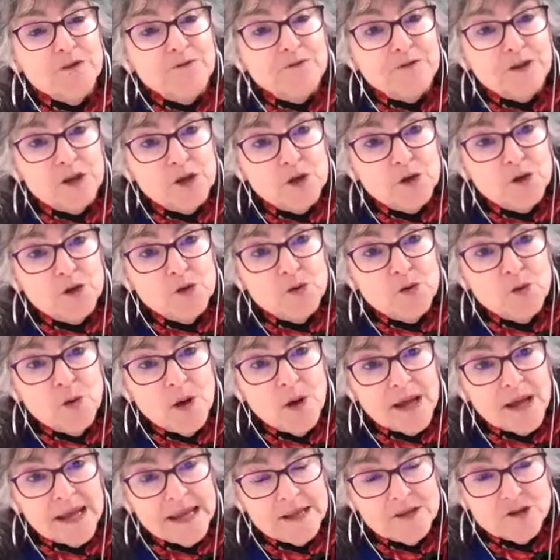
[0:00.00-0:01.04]
a
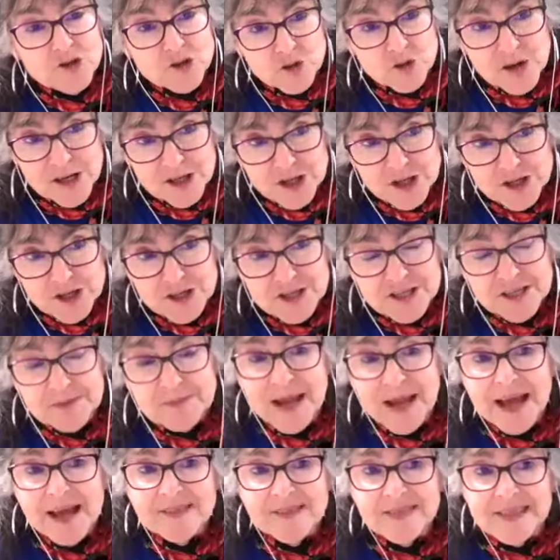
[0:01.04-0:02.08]
few instructions
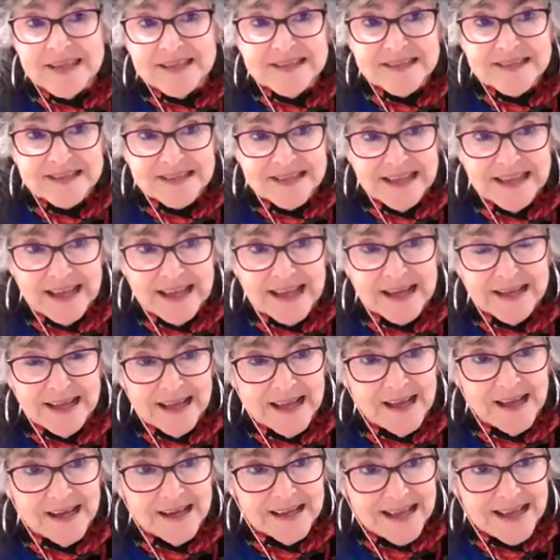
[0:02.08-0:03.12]
about this uh,
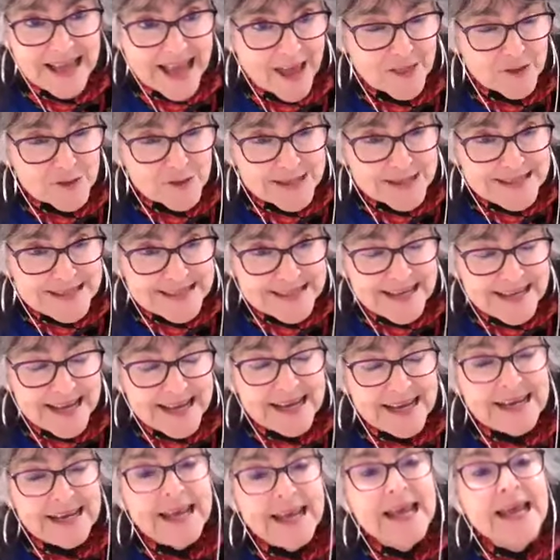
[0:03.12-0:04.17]
uh, gathering
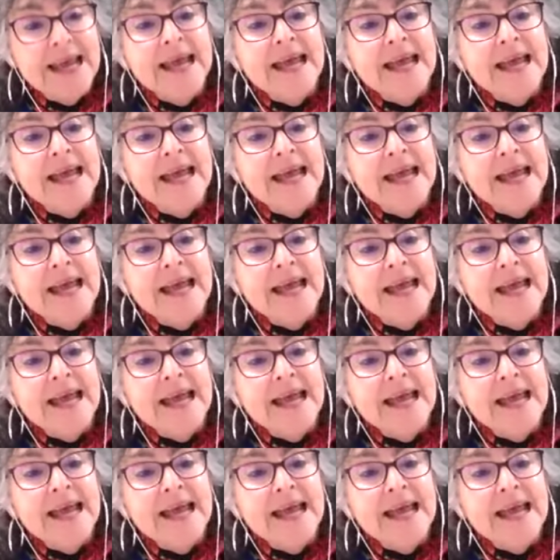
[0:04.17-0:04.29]
today,